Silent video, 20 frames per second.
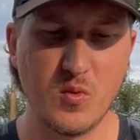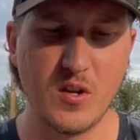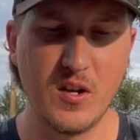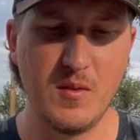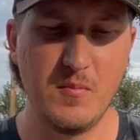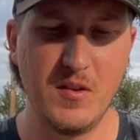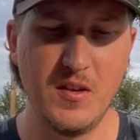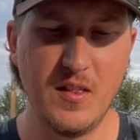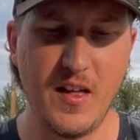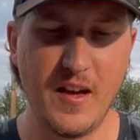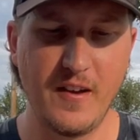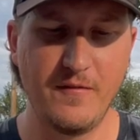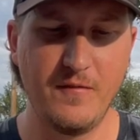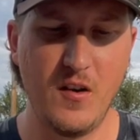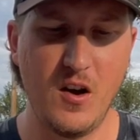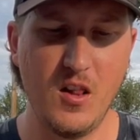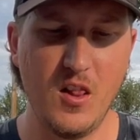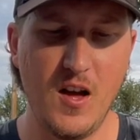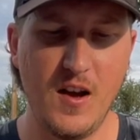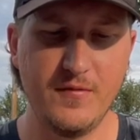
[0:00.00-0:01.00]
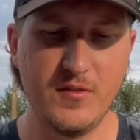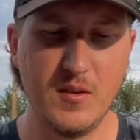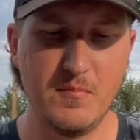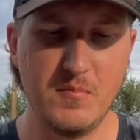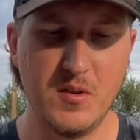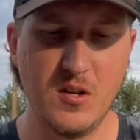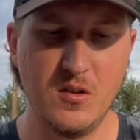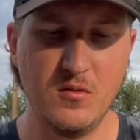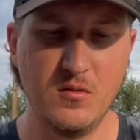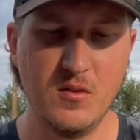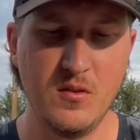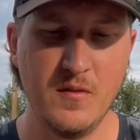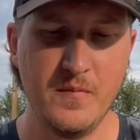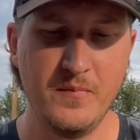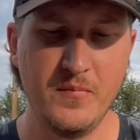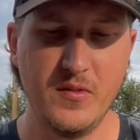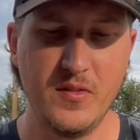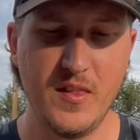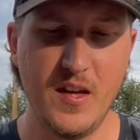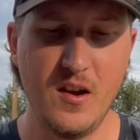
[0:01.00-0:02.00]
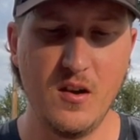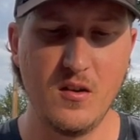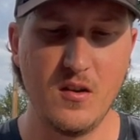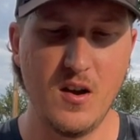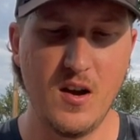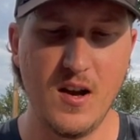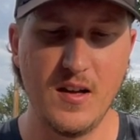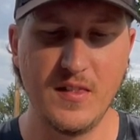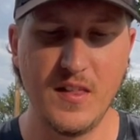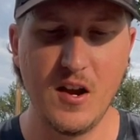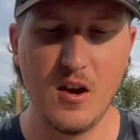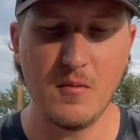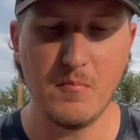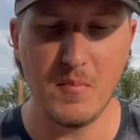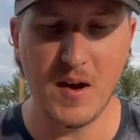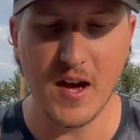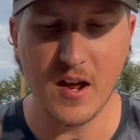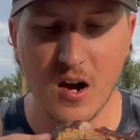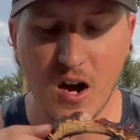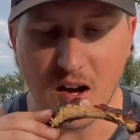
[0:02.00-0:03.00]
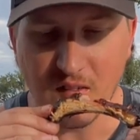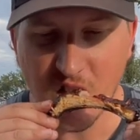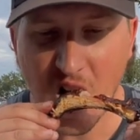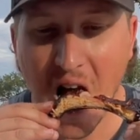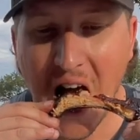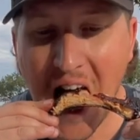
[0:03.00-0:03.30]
going to be like fall off the bone. They are not. They are bite off.